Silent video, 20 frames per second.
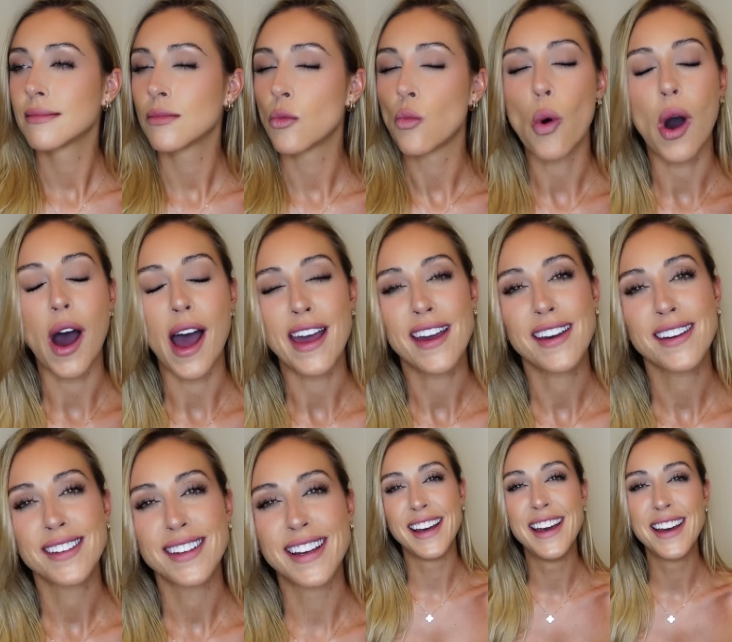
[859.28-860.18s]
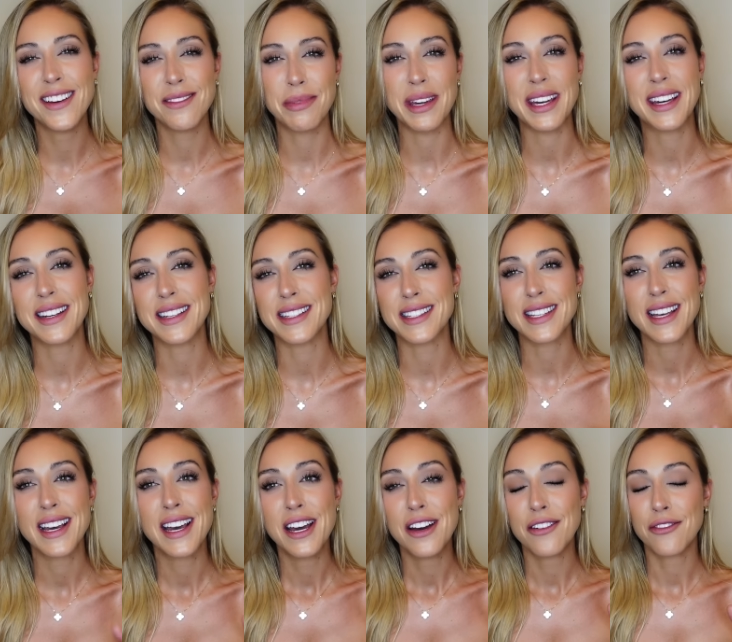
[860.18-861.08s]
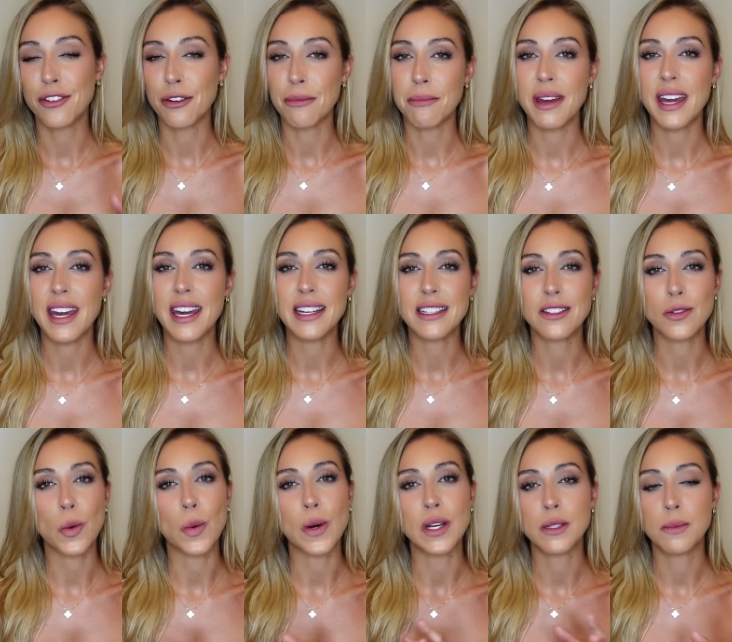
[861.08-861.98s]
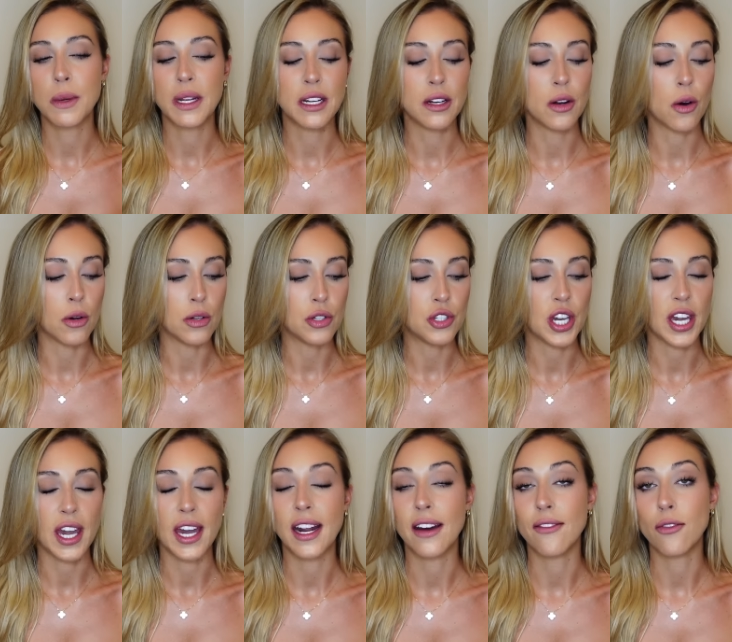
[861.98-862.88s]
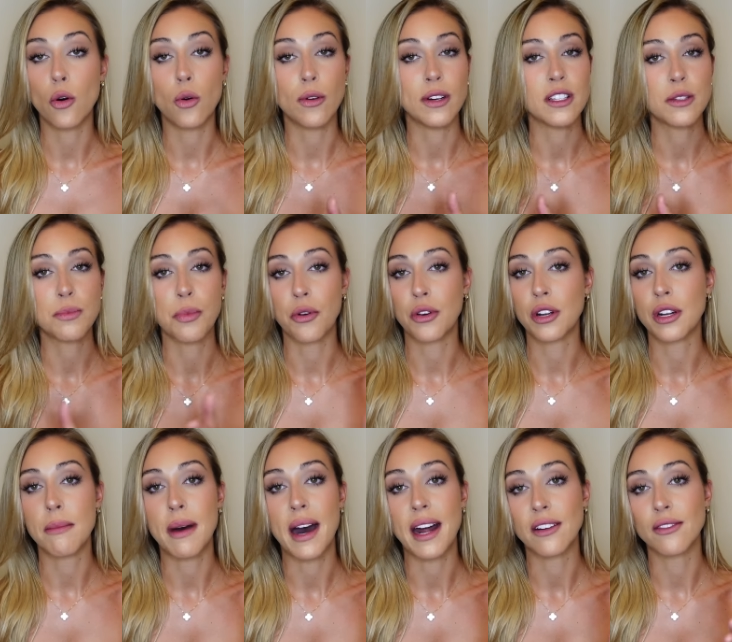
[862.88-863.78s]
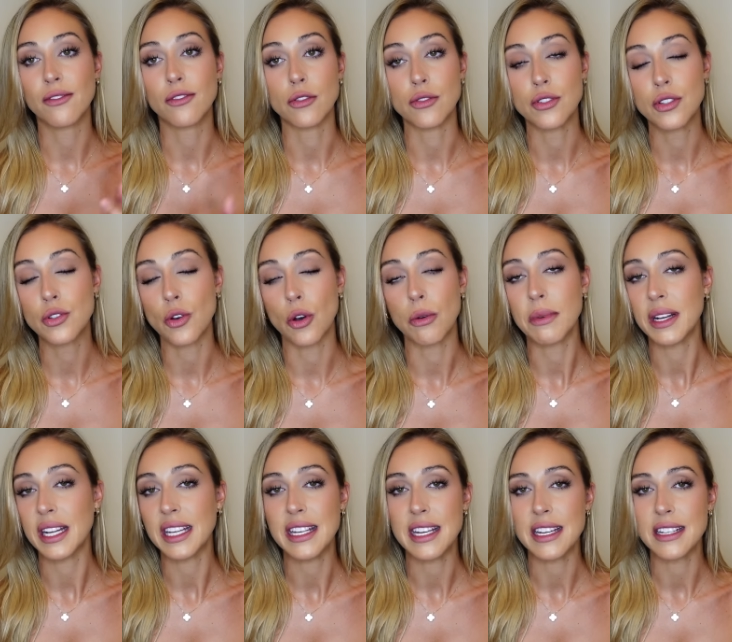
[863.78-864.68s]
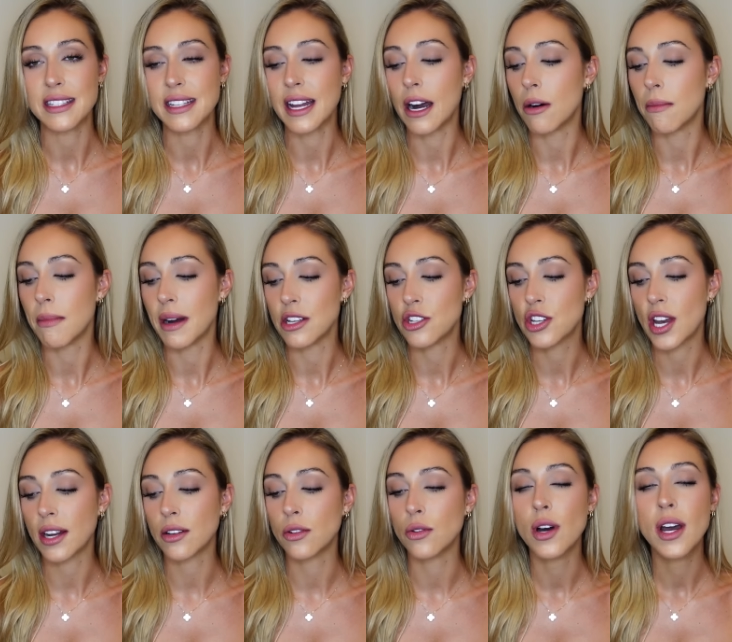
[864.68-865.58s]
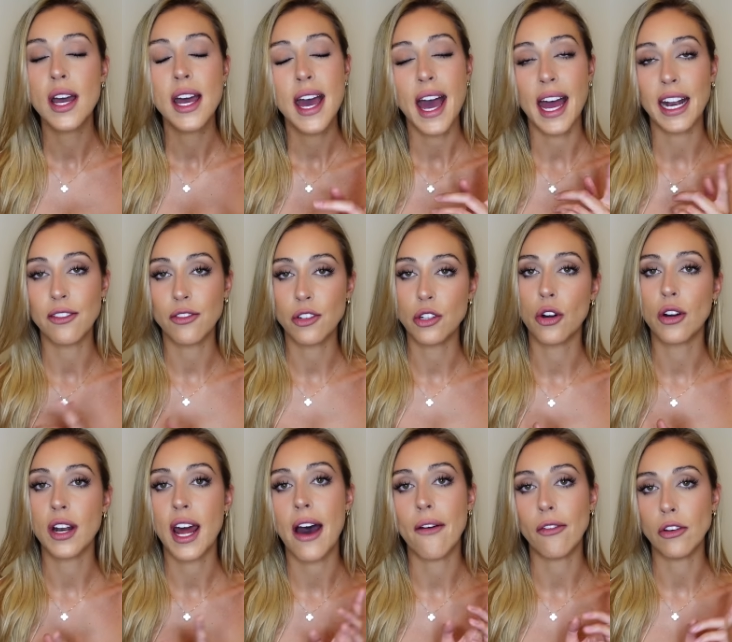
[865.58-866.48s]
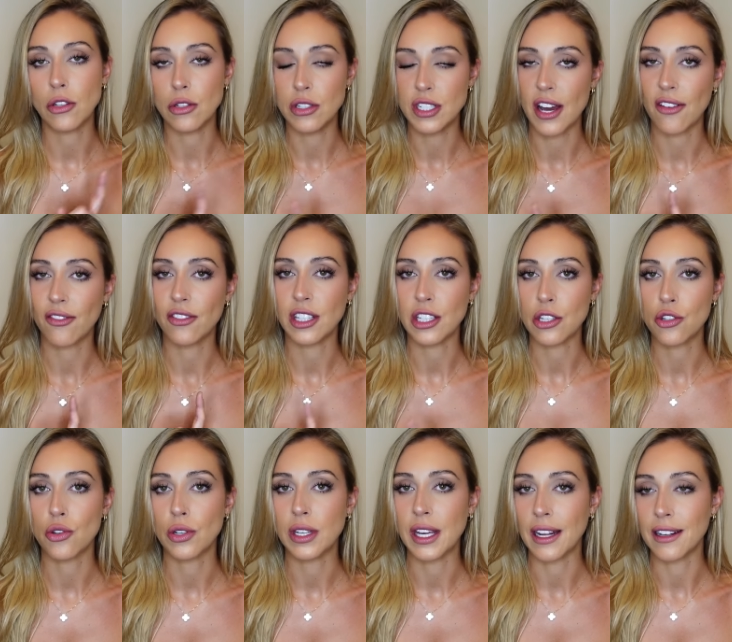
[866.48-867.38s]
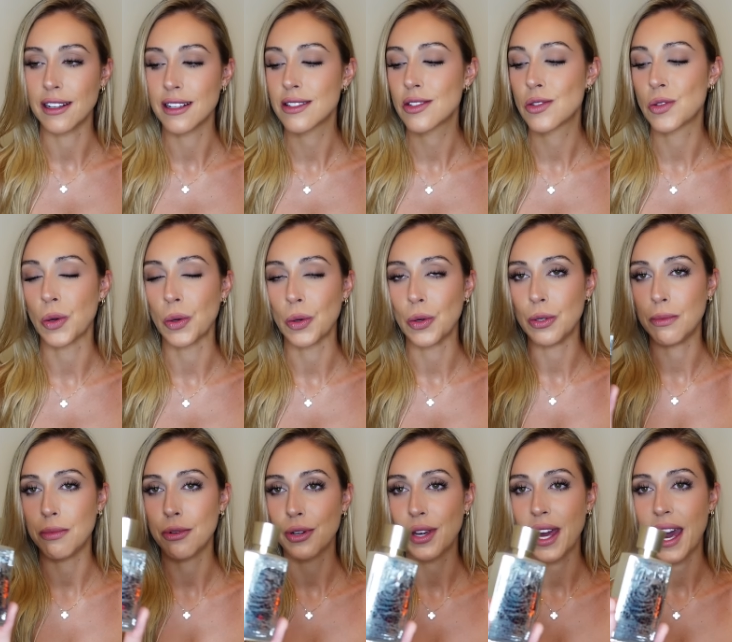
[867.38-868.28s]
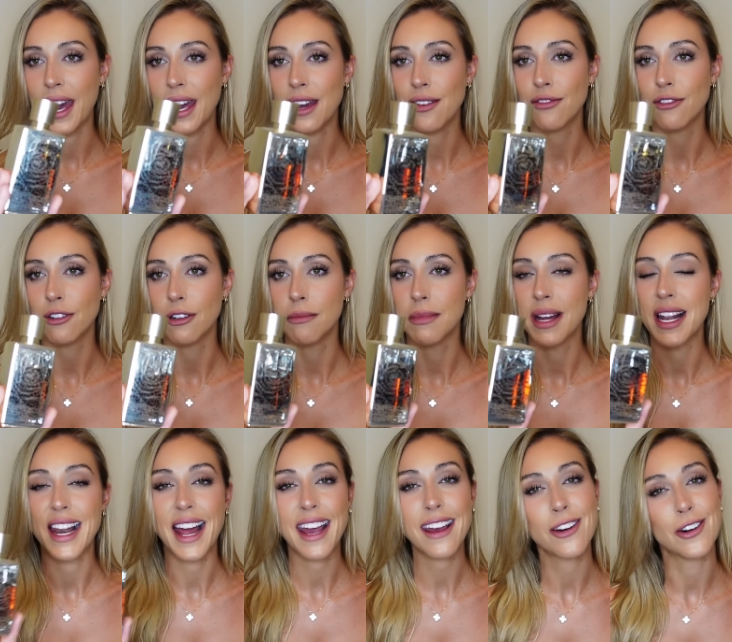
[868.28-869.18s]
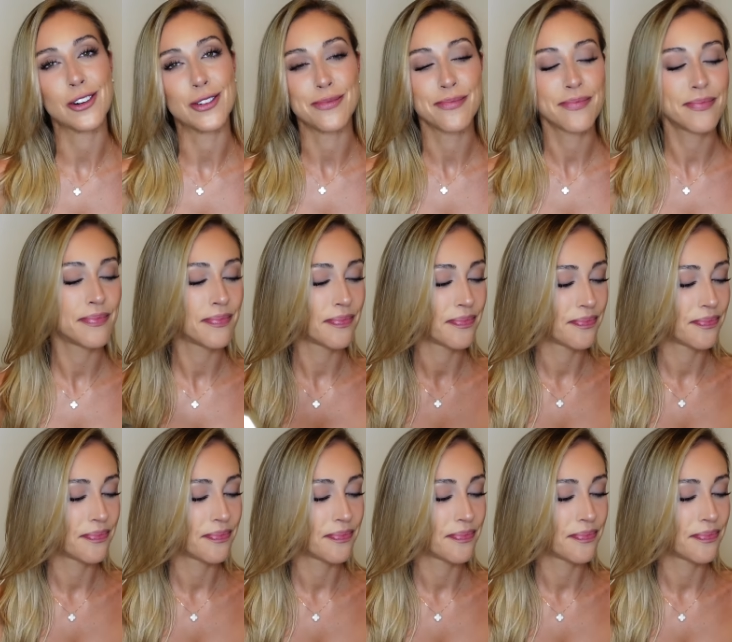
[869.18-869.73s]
why? Because for me, it's always been an OG, and I've always spoken about it for so many years now on my channel, and if you don't have it, you definitely should get it. So Oud Bouquet from Lancôme.